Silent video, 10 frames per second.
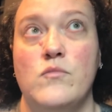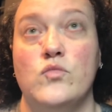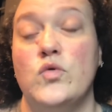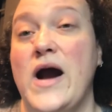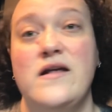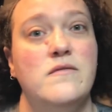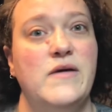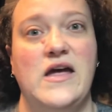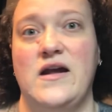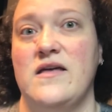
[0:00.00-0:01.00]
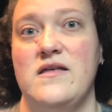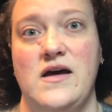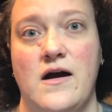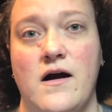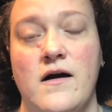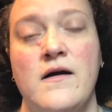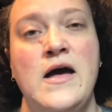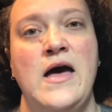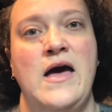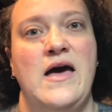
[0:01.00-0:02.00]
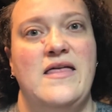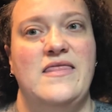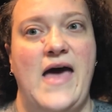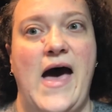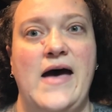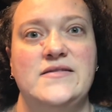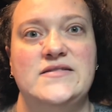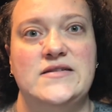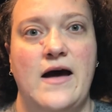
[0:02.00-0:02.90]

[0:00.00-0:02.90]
right at the beginning of the year that